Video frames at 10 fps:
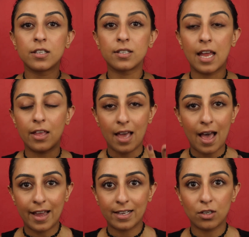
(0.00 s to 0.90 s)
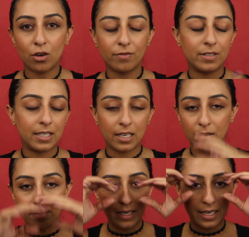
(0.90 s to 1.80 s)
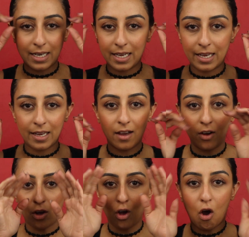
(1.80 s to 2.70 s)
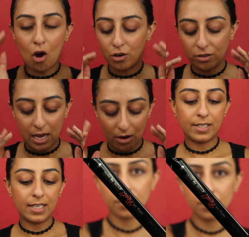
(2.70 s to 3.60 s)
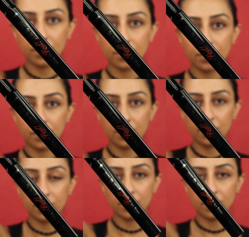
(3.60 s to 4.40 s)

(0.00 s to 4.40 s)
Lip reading: So now the eyes are obviously completely hollowed out. The first thing I'm going to use